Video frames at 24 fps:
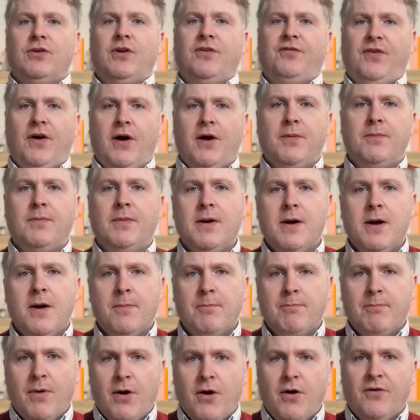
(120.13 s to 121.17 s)
of whom
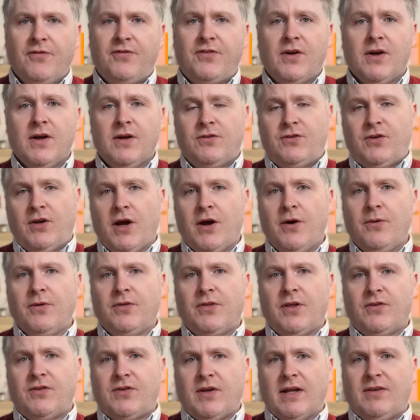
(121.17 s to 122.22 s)
moved to
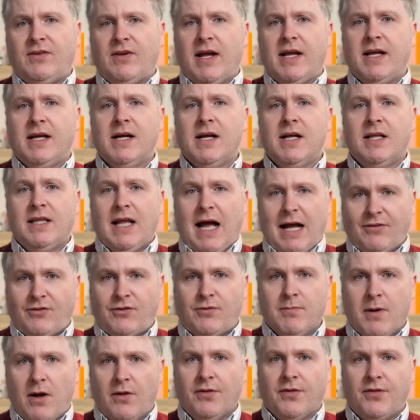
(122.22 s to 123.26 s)
the city
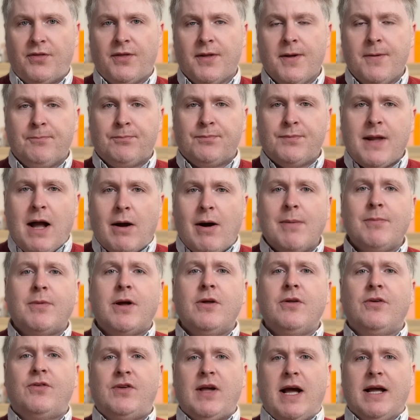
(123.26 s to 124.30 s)
last month. Now, I'm
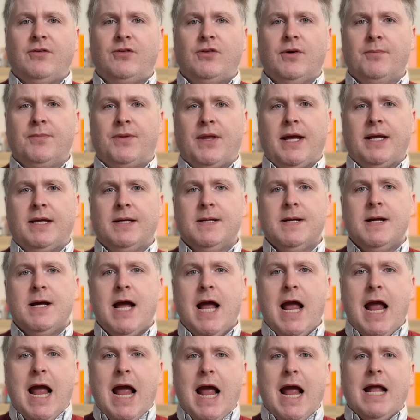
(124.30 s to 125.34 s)
going to say something
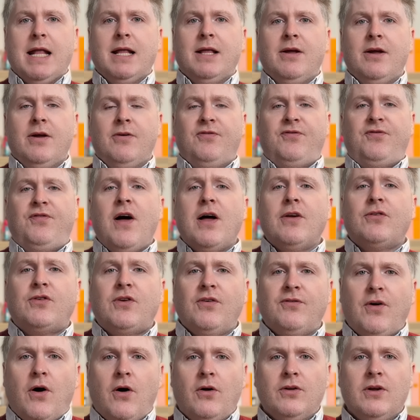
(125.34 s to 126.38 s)
in, first
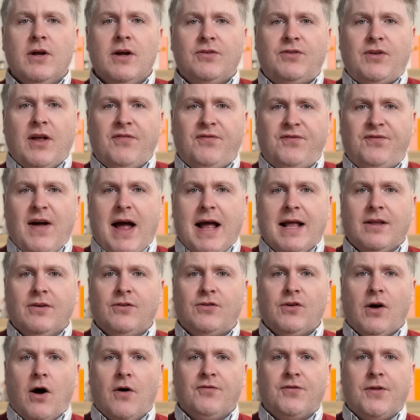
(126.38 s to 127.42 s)
of all,
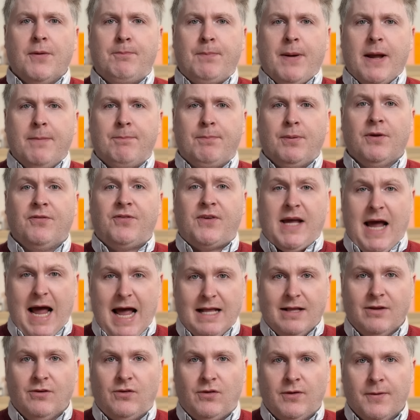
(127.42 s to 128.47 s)
defence of the people of
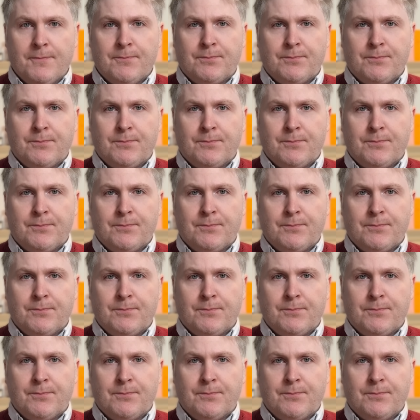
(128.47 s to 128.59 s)
Kent.